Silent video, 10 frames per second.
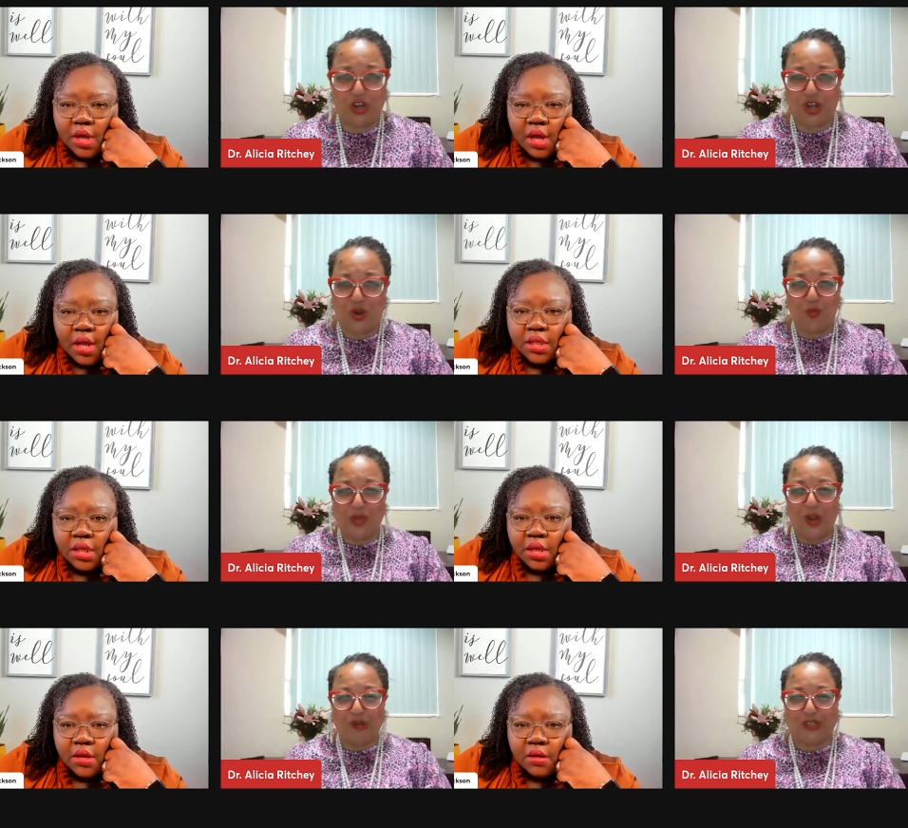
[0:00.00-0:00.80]
Speaker 1: no, no.
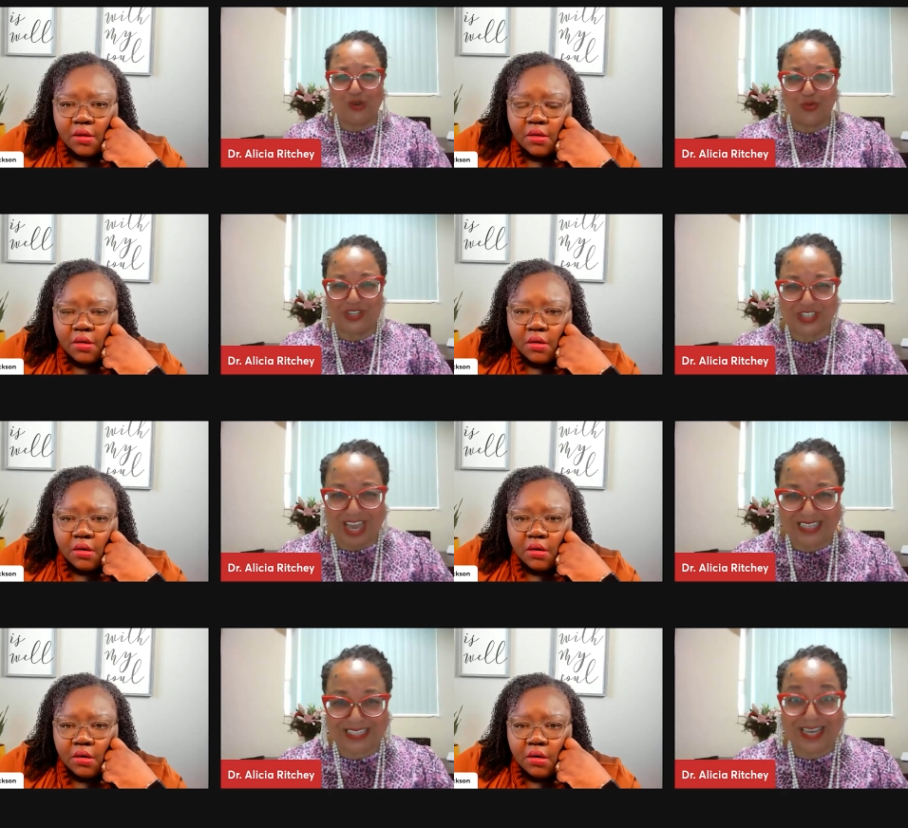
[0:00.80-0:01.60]
We don't do
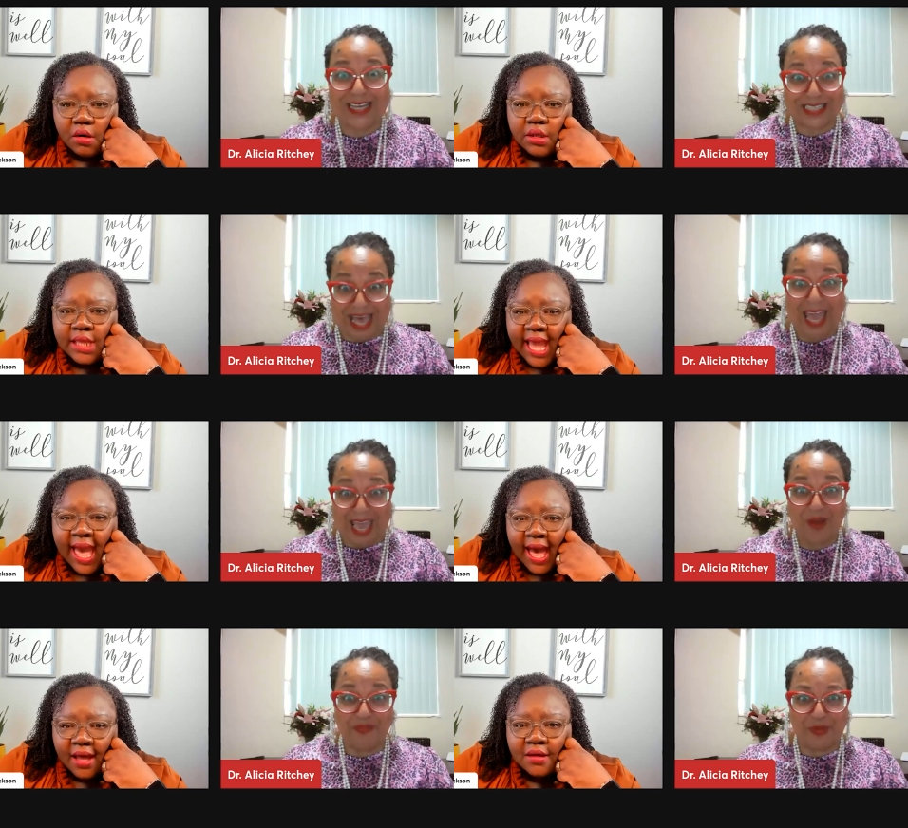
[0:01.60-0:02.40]
rejection because yeah.
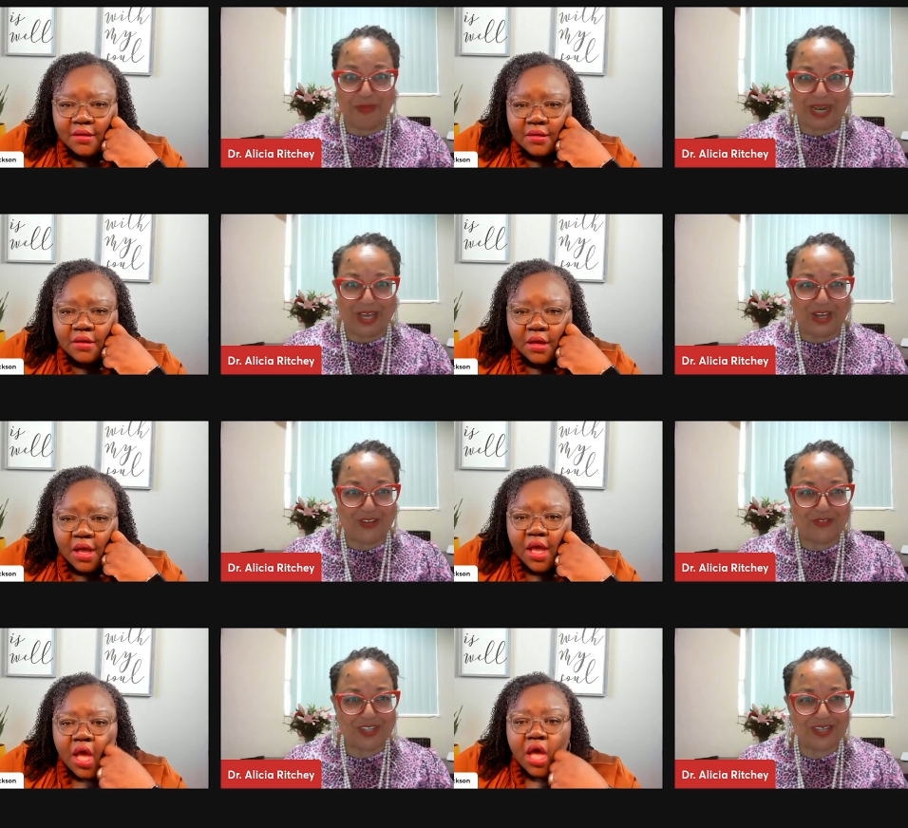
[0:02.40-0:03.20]
I am the
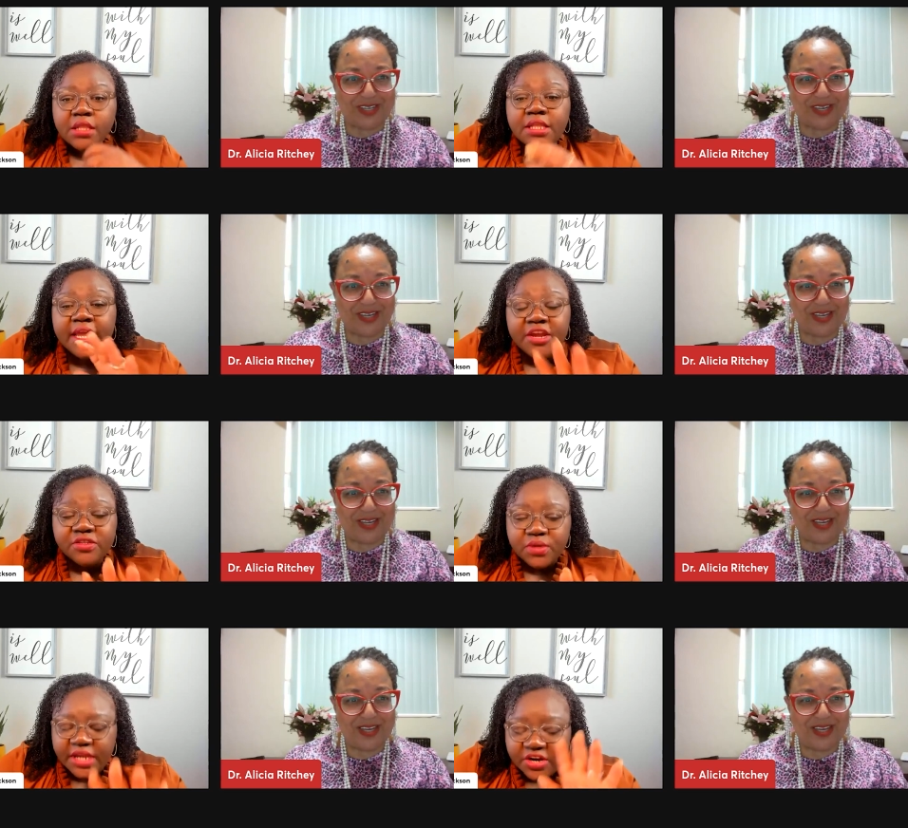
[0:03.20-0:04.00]
beloved.
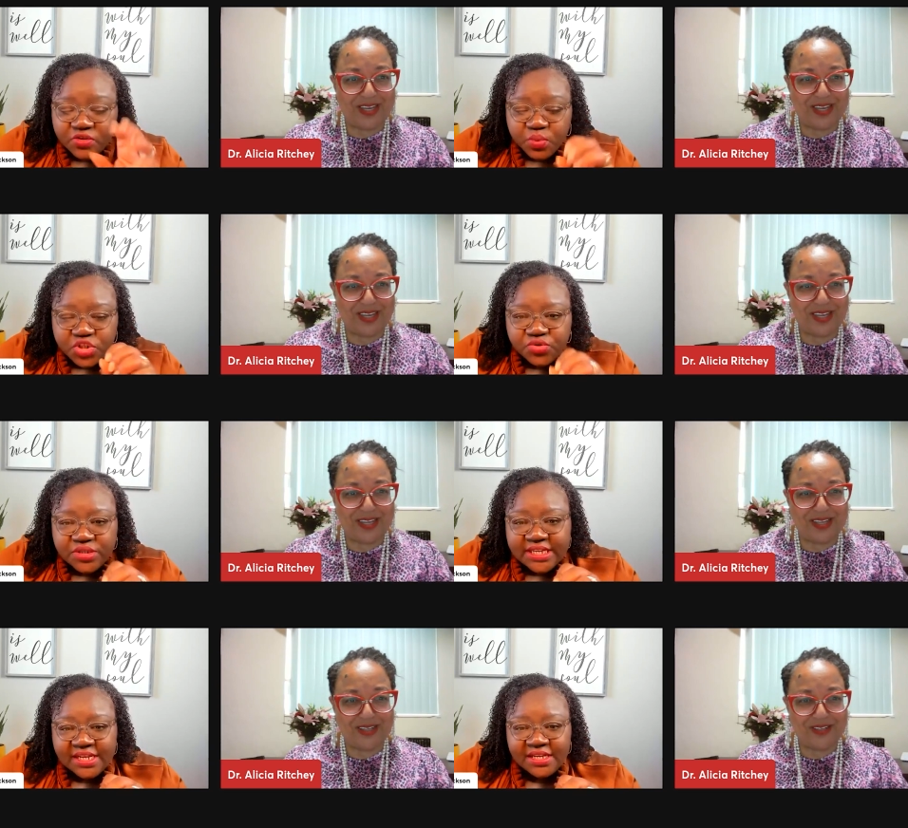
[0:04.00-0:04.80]
Speaker 2: Here's here's what you
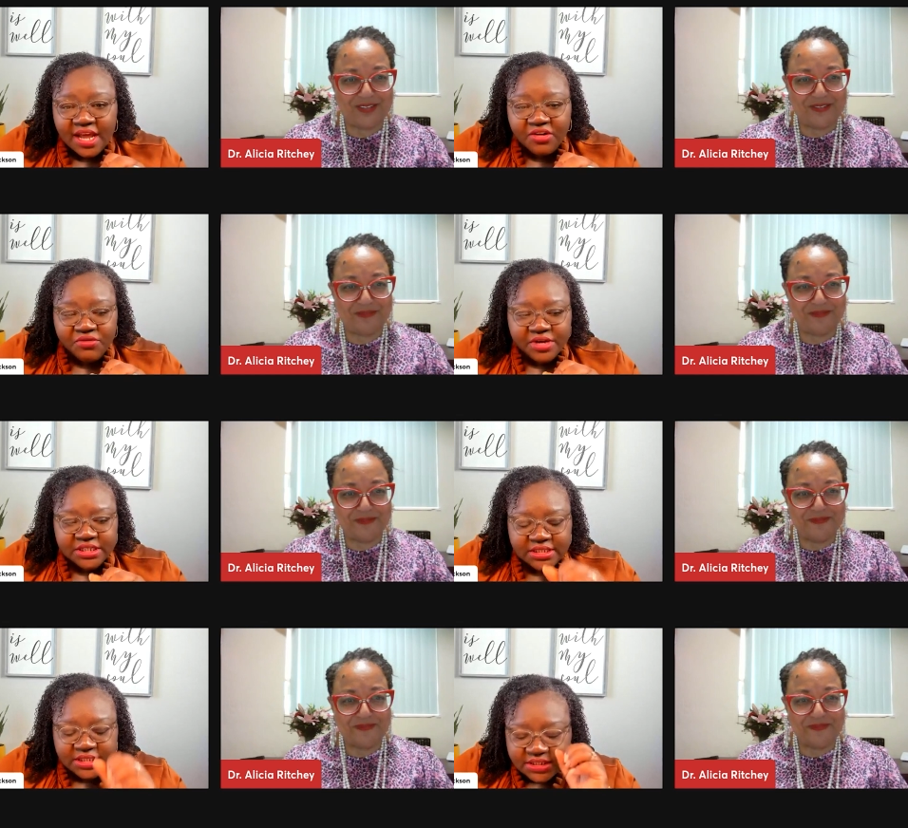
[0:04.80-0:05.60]
did, Dr.
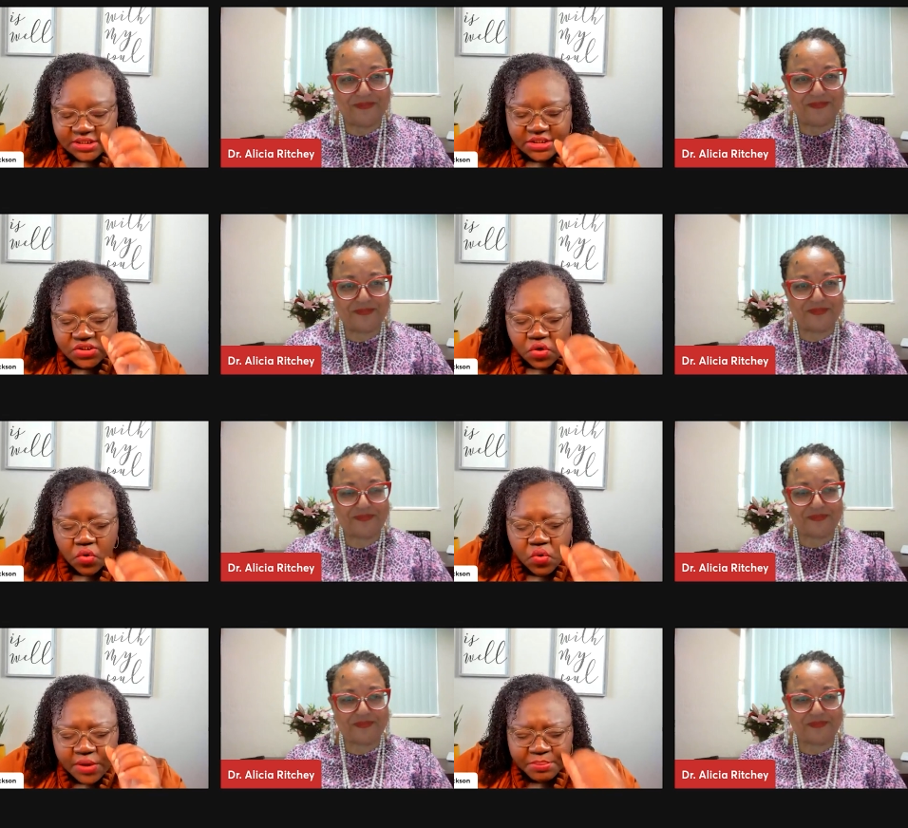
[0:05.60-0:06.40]
Ritchey. This is
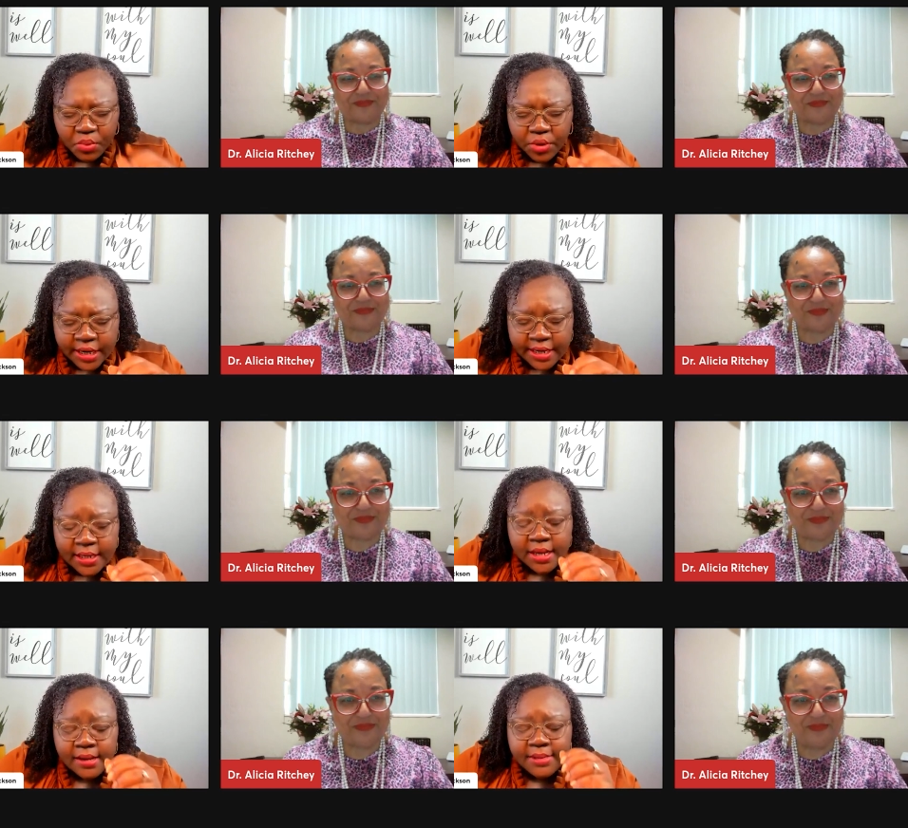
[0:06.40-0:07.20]
so important
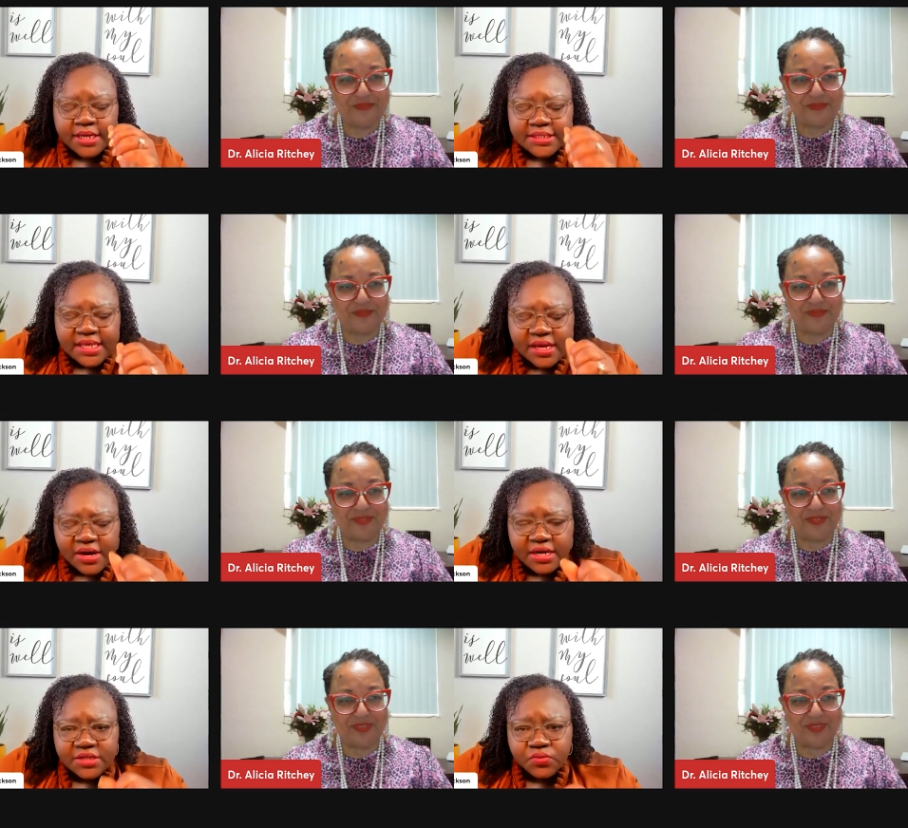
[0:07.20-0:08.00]
because here
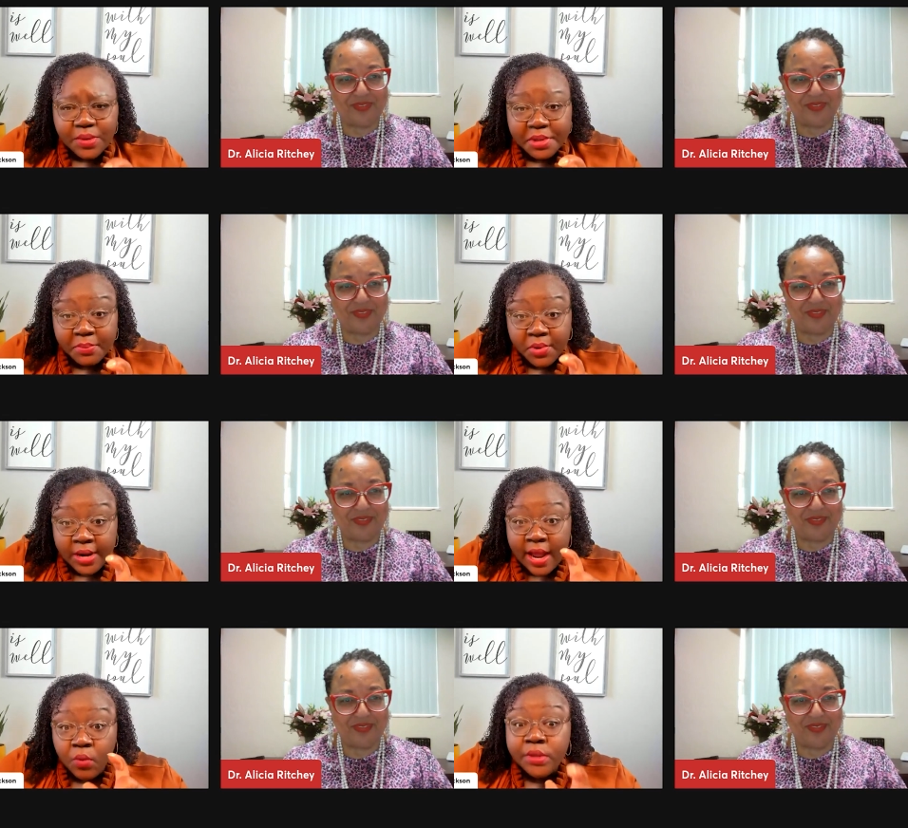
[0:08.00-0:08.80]
at Disrupting
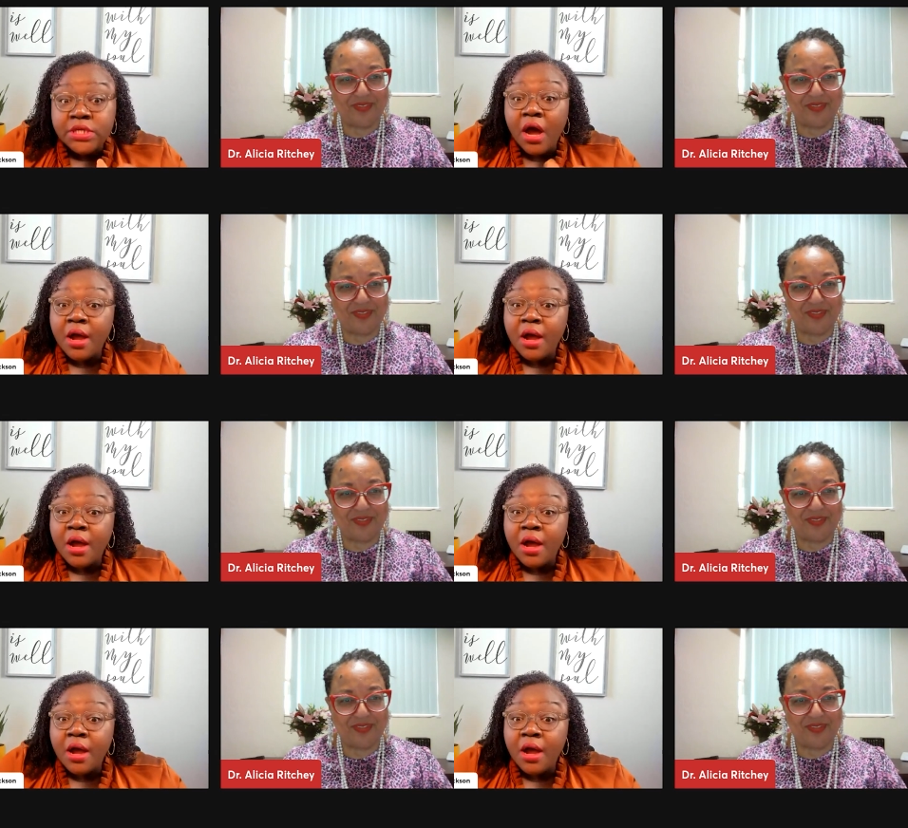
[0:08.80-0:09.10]
Burnout, we talk